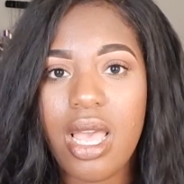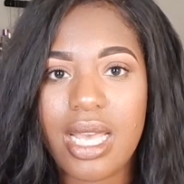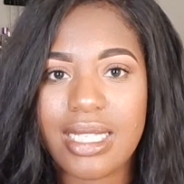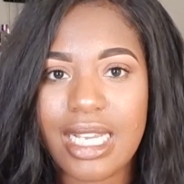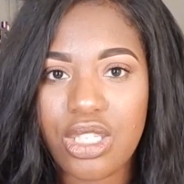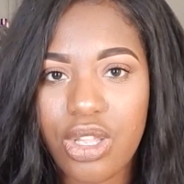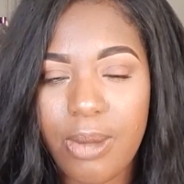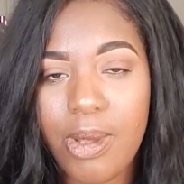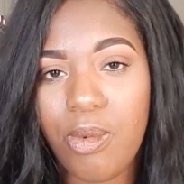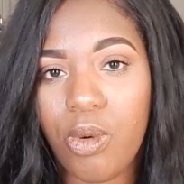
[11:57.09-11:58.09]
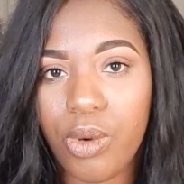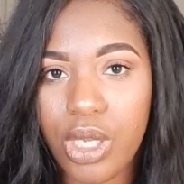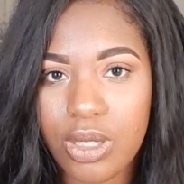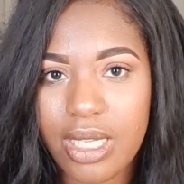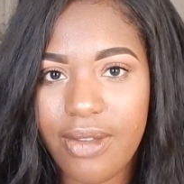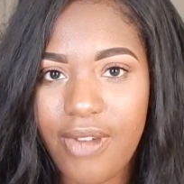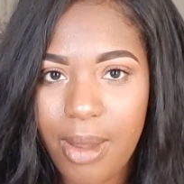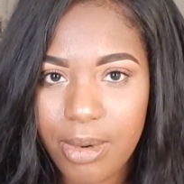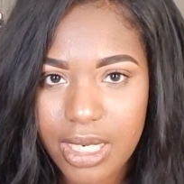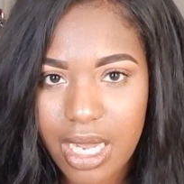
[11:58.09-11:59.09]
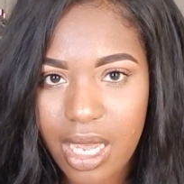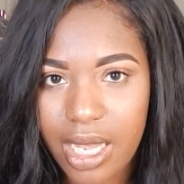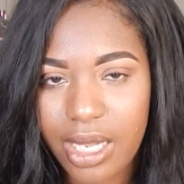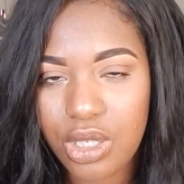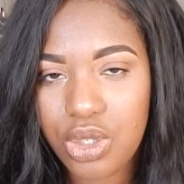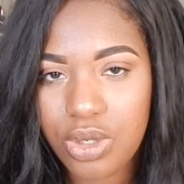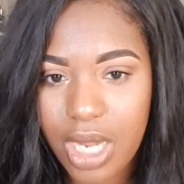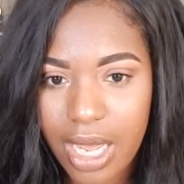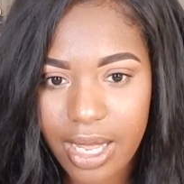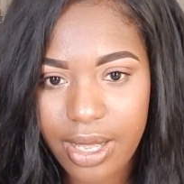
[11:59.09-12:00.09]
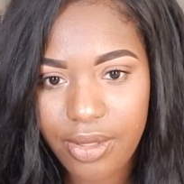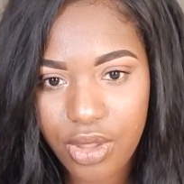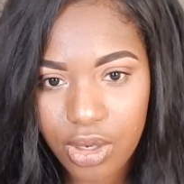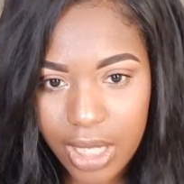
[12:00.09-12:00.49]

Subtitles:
because I saw that people were using fabric dye to dye their